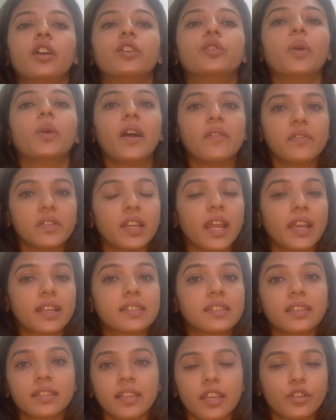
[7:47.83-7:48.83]
you have a
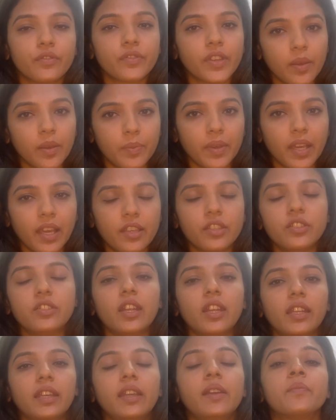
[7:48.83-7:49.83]
next set of KPIs
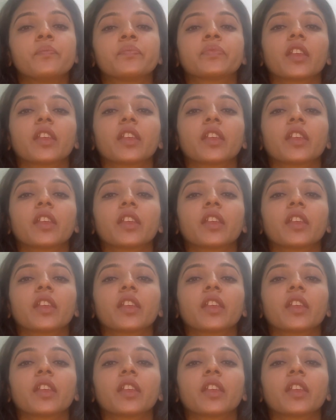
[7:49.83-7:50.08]
ready.